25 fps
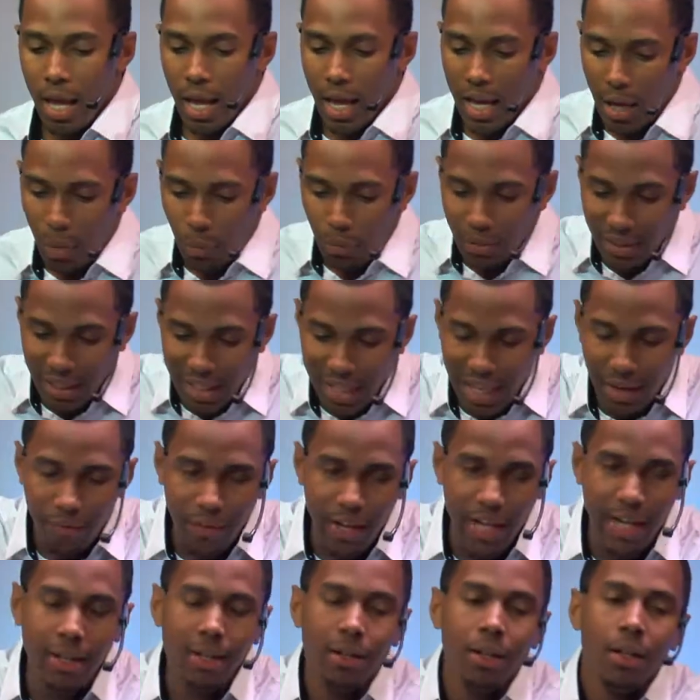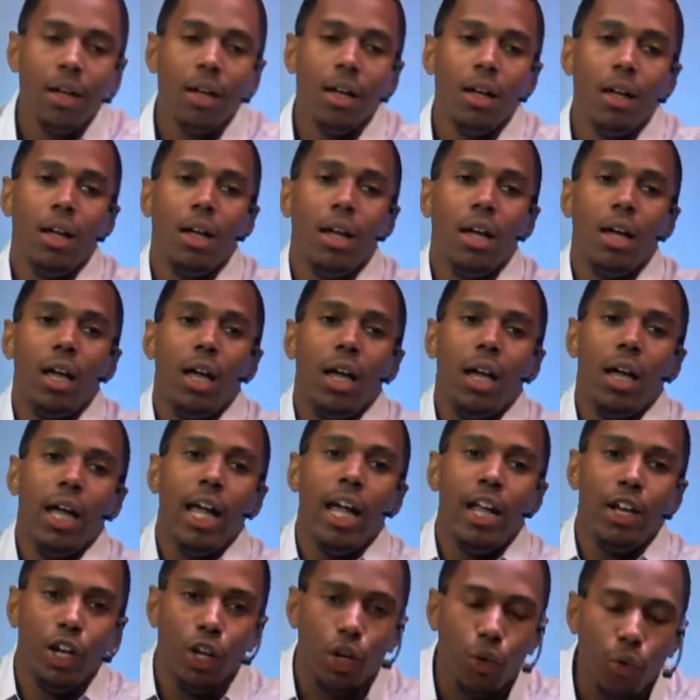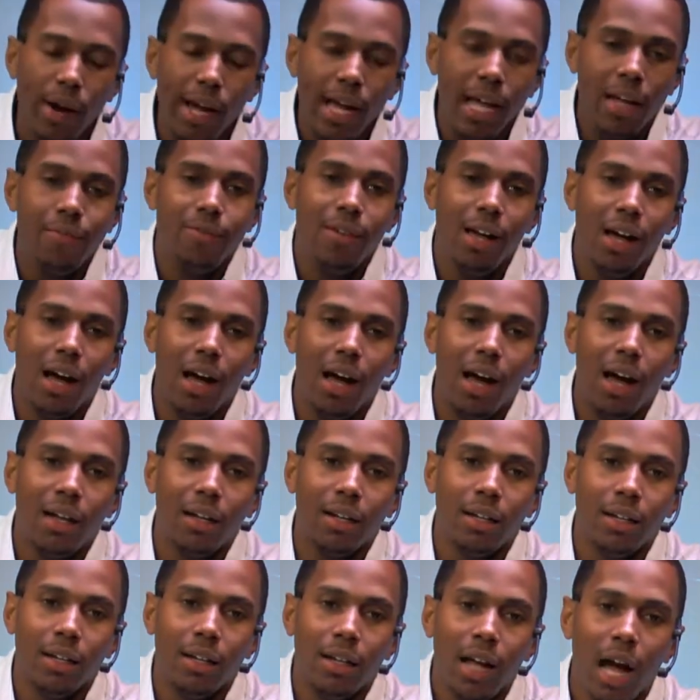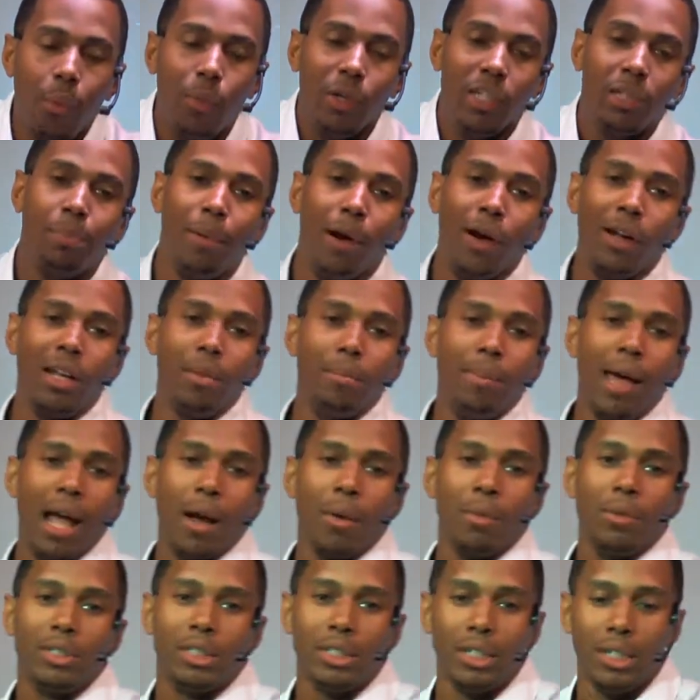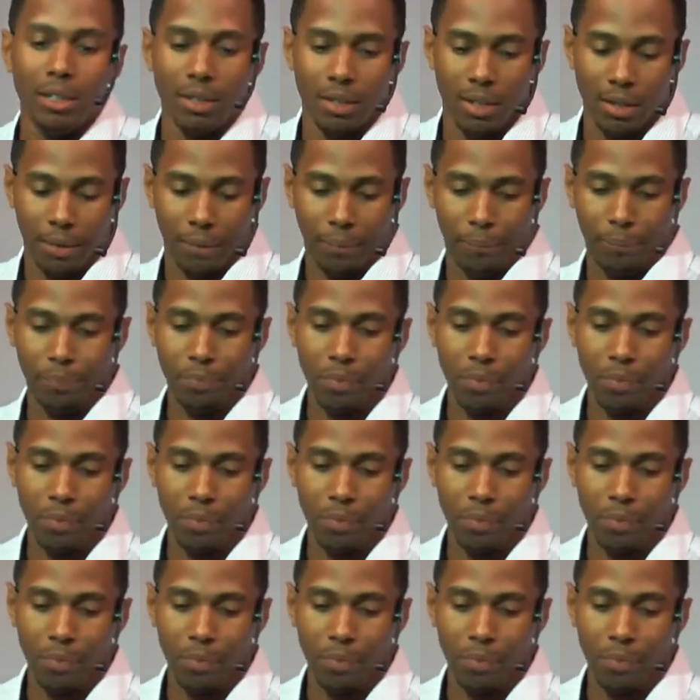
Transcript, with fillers: He was living in the graveyard. I wish Bernie Mac was here.